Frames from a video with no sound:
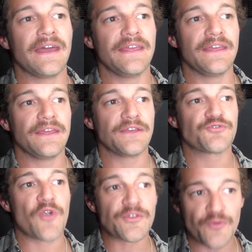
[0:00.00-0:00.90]
I
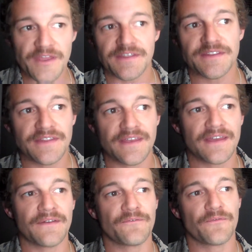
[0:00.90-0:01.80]
graduated
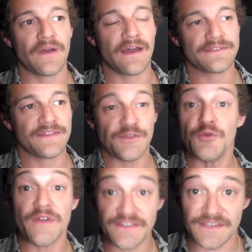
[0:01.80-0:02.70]
at
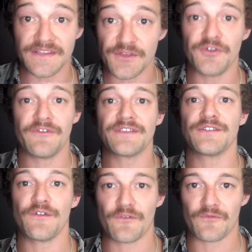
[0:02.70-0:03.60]
USC, the
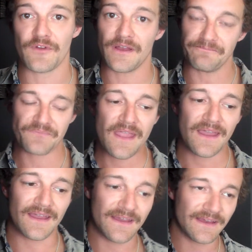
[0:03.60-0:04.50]
University
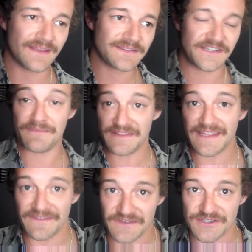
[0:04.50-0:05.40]
of Cinema and
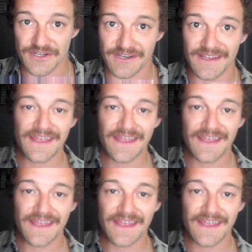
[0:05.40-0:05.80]
Television.